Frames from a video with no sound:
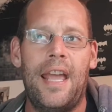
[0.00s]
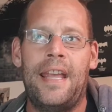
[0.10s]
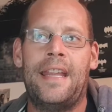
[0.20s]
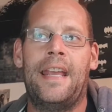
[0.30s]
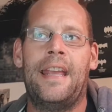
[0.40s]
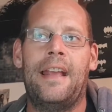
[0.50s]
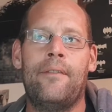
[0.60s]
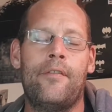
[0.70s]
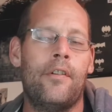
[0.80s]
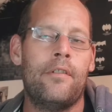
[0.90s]
in here
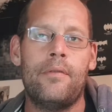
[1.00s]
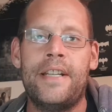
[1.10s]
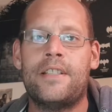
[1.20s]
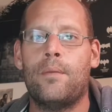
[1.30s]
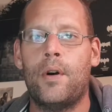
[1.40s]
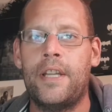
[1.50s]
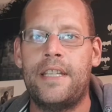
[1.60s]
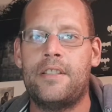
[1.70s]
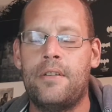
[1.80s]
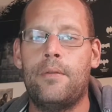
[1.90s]
for the reason why
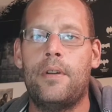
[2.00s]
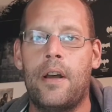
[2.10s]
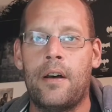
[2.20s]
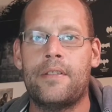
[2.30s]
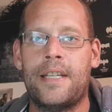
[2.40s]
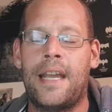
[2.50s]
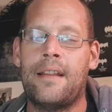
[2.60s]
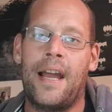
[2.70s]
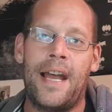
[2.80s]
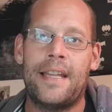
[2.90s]
these two are
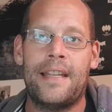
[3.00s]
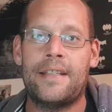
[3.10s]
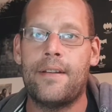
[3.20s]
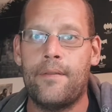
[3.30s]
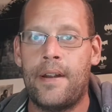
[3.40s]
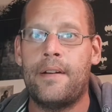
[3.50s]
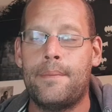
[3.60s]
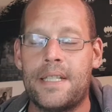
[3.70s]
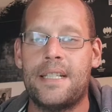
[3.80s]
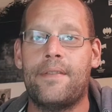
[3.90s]
together at this very
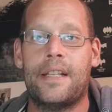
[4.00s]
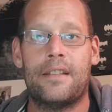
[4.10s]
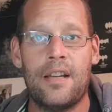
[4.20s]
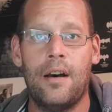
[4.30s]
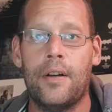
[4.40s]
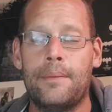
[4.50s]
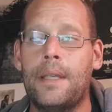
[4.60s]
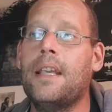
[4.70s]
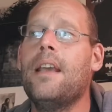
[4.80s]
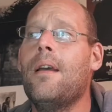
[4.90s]
specific time,
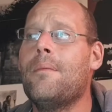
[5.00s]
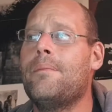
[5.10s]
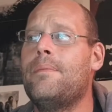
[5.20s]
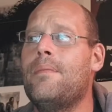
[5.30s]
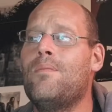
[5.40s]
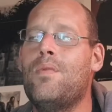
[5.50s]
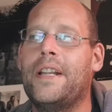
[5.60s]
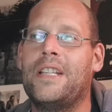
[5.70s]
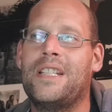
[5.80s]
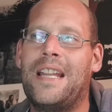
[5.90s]

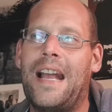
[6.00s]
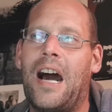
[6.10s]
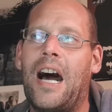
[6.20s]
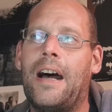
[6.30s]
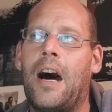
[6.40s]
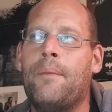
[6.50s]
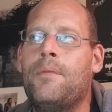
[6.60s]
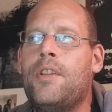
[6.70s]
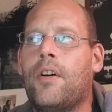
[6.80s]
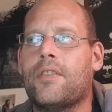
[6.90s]
which
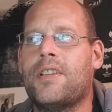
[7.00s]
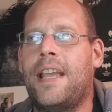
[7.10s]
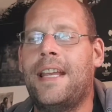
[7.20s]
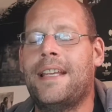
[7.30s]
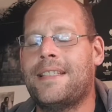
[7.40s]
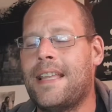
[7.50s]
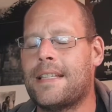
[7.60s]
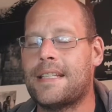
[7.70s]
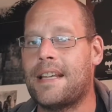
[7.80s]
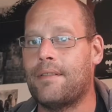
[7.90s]
I'm not saying is
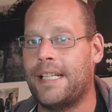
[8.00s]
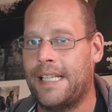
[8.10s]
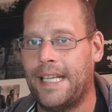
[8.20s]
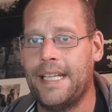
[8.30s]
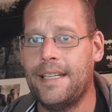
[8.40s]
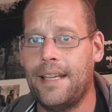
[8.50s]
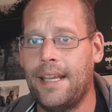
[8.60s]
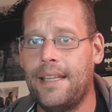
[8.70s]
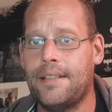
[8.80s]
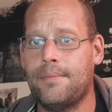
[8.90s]
necessarily needed
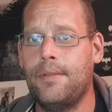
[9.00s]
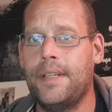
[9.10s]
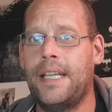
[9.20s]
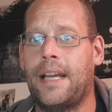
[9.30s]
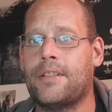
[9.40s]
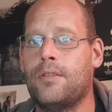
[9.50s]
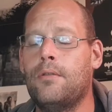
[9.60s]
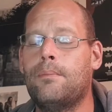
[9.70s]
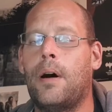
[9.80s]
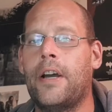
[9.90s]
in movie at
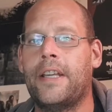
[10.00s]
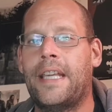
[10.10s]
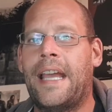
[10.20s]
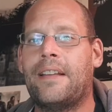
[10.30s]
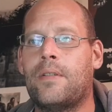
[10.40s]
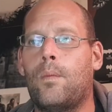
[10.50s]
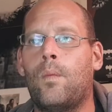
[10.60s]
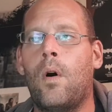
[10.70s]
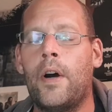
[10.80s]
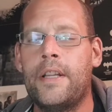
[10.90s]
all, but I get
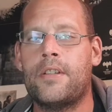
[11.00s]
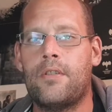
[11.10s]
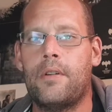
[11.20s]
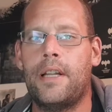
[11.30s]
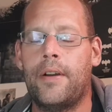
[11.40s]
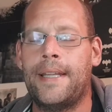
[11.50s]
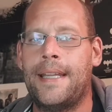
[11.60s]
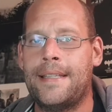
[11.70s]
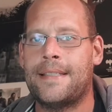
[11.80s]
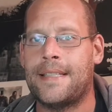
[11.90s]
why the storyline
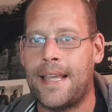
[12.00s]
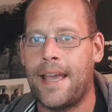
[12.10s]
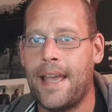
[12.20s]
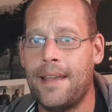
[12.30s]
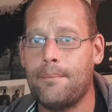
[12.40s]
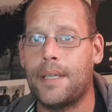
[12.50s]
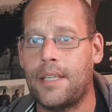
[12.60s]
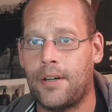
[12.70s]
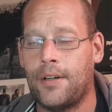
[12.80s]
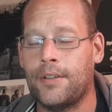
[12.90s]
is there
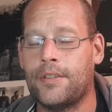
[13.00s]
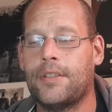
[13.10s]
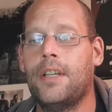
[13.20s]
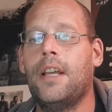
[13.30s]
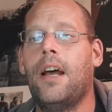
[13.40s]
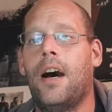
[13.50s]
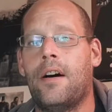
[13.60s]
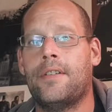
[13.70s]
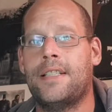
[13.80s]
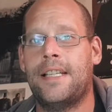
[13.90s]
because
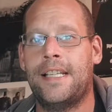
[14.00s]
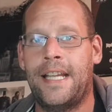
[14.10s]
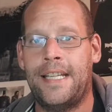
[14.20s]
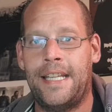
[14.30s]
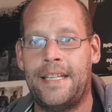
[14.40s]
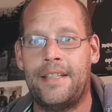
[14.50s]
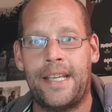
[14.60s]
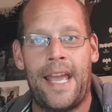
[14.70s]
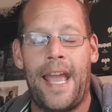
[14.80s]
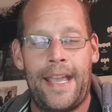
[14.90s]
obviously they needed to
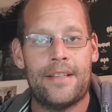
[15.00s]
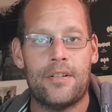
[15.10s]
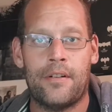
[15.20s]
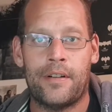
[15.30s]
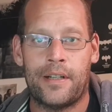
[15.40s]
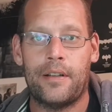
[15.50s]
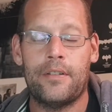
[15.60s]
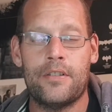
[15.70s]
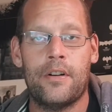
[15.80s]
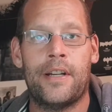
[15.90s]
get a certain
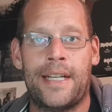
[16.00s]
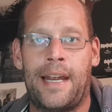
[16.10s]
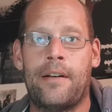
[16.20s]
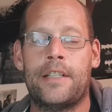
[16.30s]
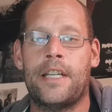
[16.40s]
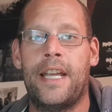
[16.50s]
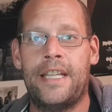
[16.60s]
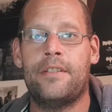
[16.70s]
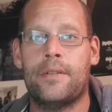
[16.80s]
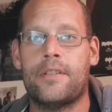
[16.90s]
certain character
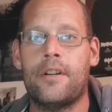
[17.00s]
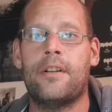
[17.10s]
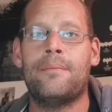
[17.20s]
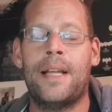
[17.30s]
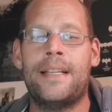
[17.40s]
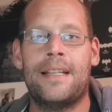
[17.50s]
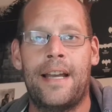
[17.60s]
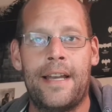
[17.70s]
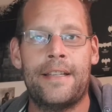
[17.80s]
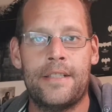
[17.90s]
into a certain place
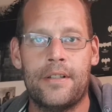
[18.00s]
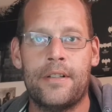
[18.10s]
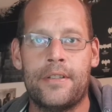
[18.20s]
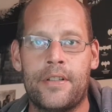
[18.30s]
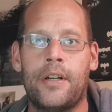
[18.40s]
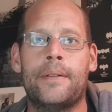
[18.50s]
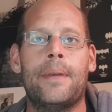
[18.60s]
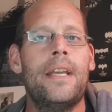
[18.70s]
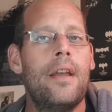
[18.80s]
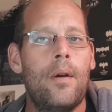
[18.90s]
at a certain time,
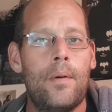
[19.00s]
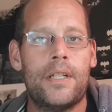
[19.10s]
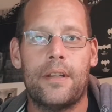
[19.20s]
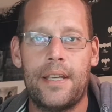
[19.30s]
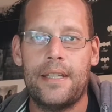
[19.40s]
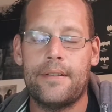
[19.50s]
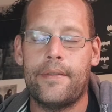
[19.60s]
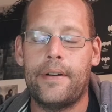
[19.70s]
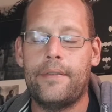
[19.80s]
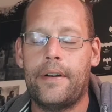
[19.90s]
which I think is a
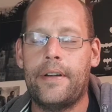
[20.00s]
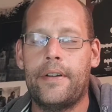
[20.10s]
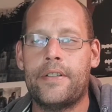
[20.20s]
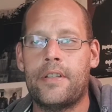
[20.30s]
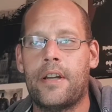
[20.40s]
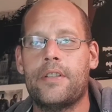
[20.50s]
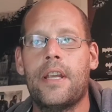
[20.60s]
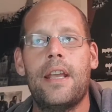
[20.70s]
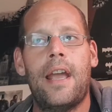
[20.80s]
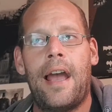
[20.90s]
very very nice touch,
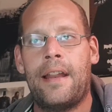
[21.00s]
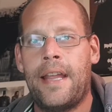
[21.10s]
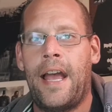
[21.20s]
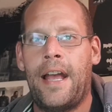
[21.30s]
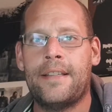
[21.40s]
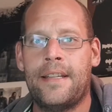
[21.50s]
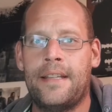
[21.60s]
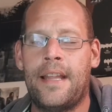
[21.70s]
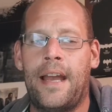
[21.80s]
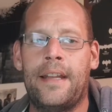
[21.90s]
and it adds
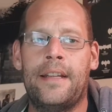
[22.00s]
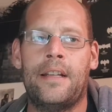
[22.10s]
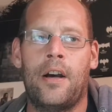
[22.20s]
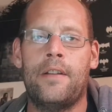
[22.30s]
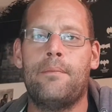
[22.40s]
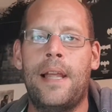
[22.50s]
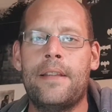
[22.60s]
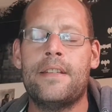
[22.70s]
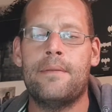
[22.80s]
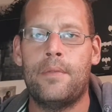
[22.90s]
in and it kind of
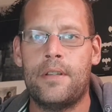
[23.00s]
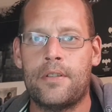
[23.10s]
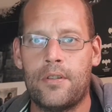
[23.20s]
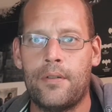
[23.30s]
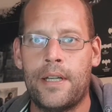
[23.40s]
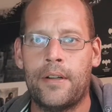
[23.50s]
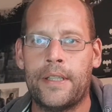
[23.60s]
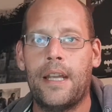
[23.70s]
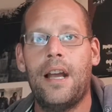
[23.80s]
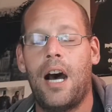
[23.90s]
blends in with the
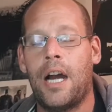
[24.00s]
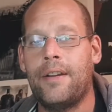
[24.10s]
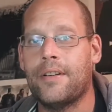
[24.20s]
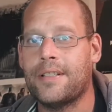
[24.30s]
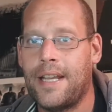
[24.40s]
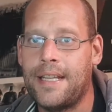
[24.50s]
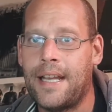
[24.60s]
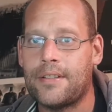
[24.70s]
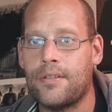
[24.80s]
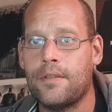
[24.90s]
storyline. I'm not saying
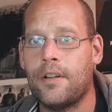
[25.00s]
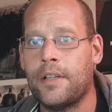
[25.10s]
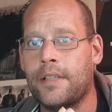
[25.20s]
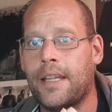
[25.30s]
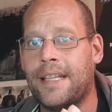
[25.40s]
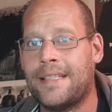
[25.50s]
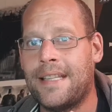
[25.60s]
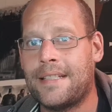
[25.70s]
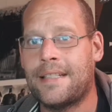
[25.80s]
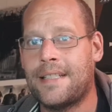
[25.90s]
that storyline is
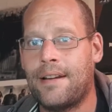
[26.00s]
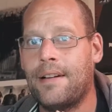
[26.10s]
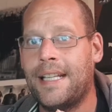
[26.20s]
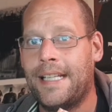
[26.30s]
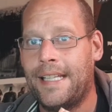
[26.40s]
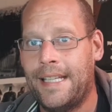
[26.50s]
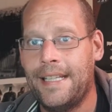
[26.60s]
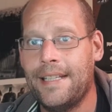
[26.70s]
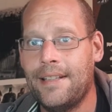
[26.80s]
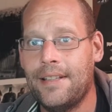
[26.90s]
necessarily
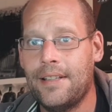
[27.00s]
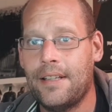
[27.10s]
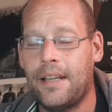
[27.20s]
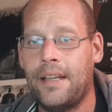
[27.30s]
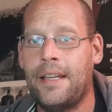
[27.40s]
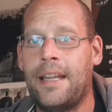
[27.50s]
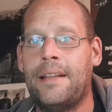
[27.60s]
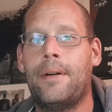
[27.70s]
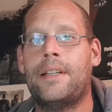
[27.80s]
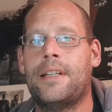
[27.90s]
needed in
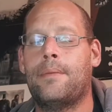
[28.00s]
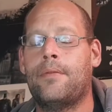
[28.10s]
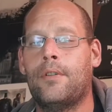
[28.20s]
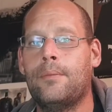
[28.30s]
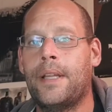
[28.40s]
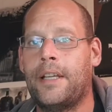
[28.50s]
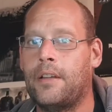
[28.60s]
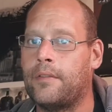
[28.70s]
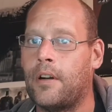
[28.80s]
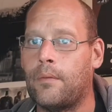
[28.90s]
any way, shape, or form. They
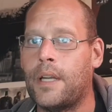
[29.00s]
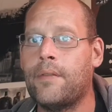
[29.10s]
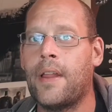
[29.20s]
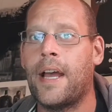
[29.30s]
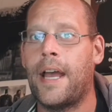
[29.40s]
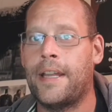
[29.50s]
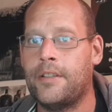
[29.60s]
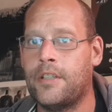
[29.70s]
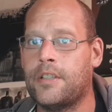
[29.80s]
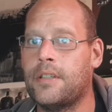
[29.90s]
could have got rid of that
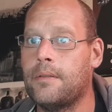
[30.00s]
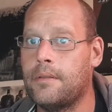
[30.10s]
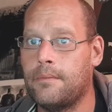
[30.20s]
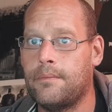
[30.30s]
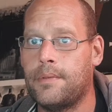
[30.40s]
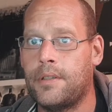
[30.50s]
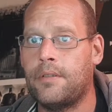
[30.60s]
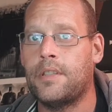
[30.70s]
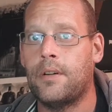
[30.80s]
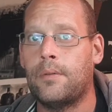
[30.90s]
and just
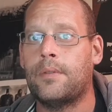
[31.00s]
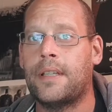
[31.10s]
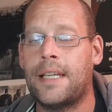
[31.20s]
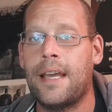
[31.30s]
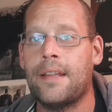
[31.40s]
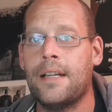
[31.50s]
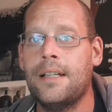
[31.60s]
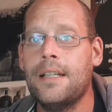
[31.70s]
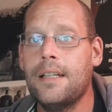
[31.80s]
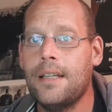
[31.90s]
produced it all together,
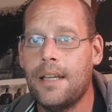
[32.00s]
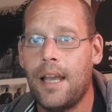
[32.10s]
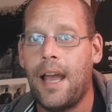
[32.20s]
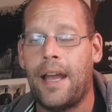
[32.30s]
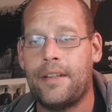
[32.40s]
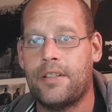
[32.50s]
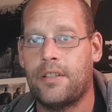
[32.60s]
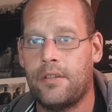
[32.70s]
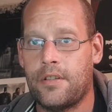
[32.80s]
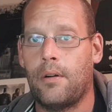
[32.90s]
and just
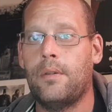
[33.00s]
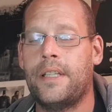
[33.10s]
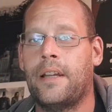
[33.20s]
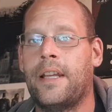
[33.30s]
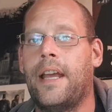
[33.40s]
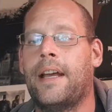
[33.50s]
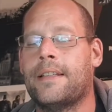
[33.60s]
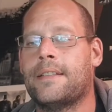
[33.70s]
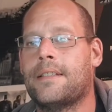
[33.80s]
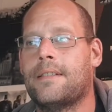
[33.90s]
solely done it
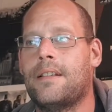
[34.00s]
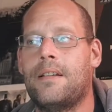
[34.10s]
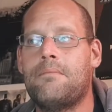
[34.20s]
as